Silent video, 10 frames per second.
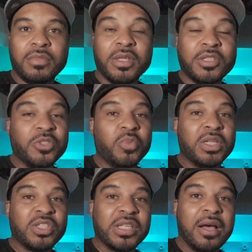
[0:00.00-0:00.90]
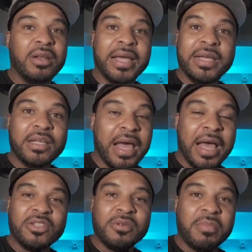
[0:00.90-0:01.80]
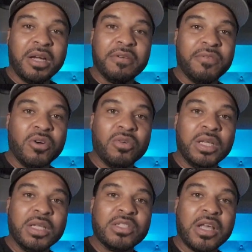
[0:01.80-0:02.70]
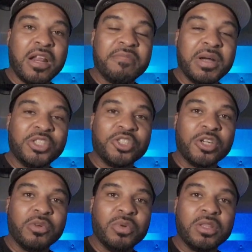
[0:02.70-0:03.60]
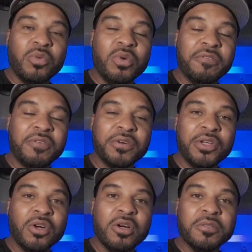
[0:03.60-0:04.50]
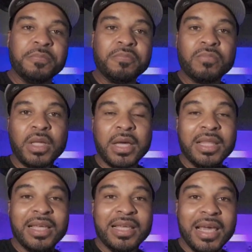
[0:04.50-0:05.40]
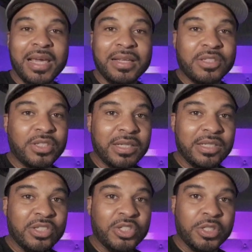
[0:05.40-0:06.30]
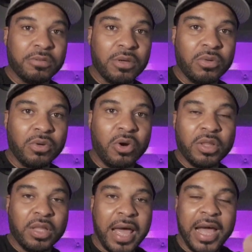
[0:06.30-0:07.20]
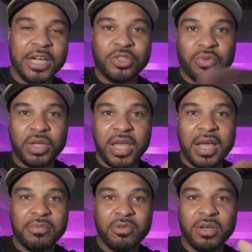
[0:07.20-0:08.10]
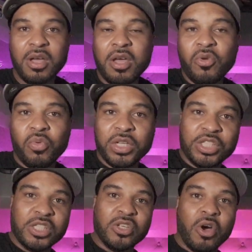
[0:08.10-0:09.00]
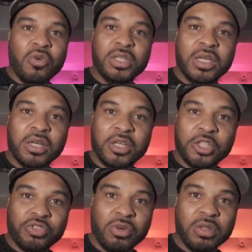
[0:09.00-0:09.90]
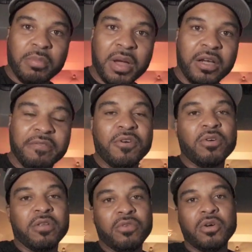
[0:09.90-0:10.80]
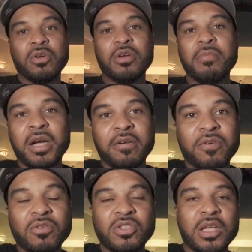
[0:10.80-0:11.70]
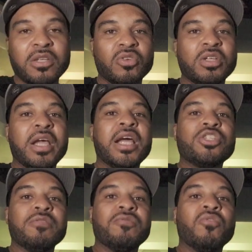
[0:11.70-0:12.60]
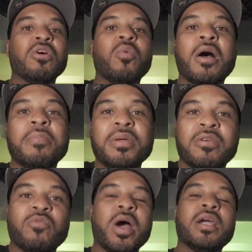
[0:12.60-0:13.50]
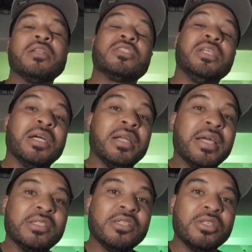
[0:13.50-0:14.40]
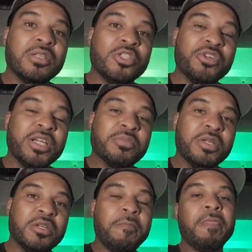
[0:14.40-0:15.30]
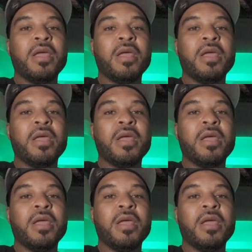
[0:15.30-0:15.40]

This is what it sounds like as the microphone inside of my shirt with the Wind Fairy on, and the gain is set to 0 on the actual camera, which is only going to control the microphone. If you go to the microphone settings on your Action 4 while being wirelessly connected to this transmitter,